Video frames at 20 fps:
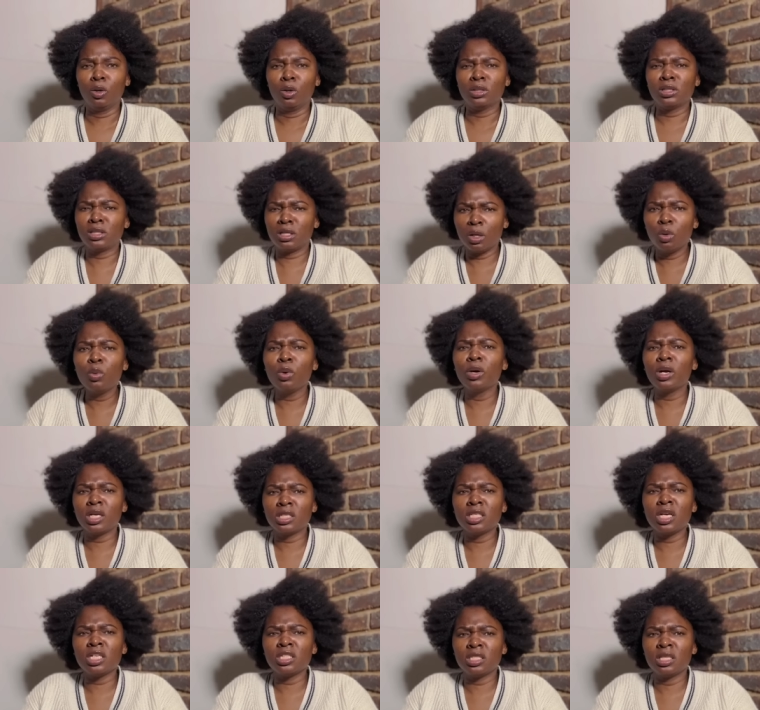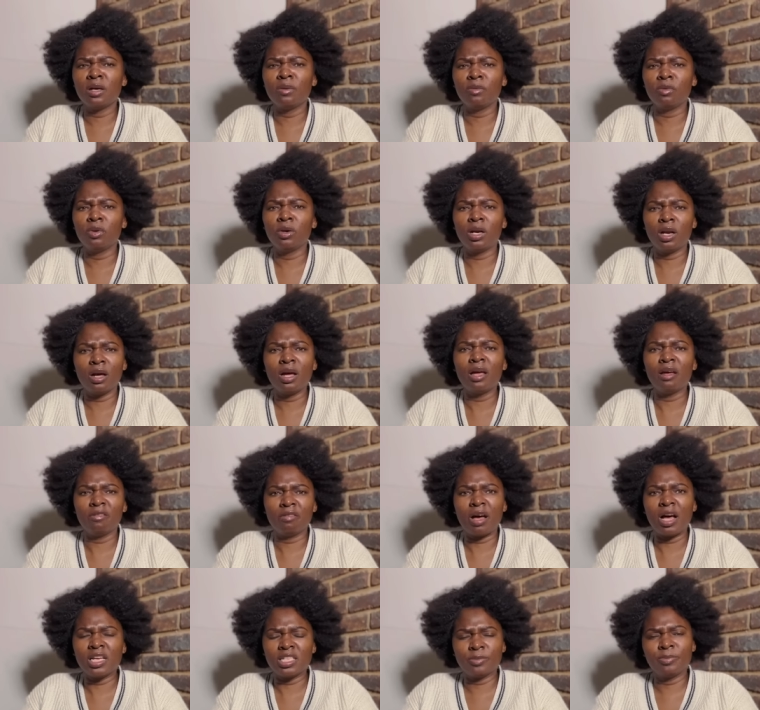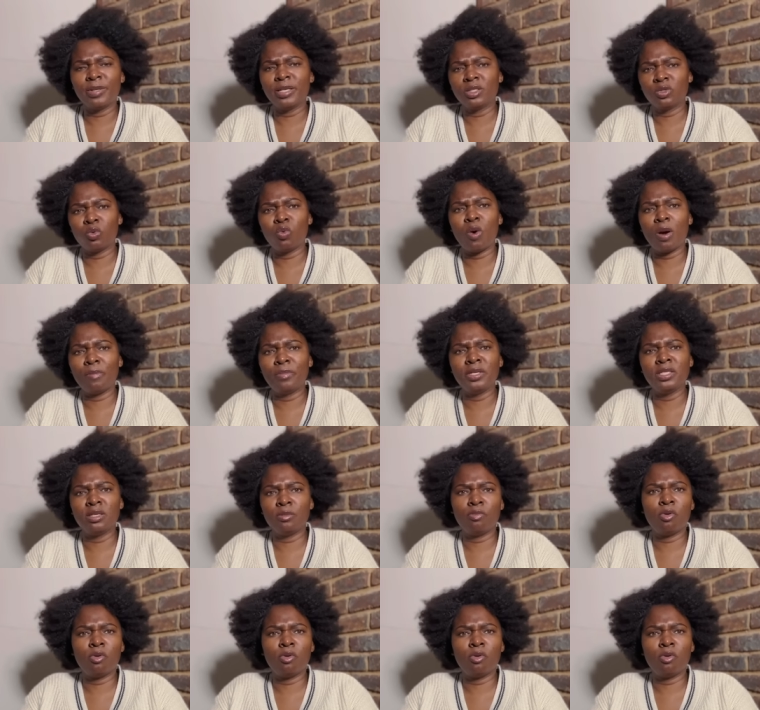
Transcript: still we're gonna judge them we're gonna have husbands who are busy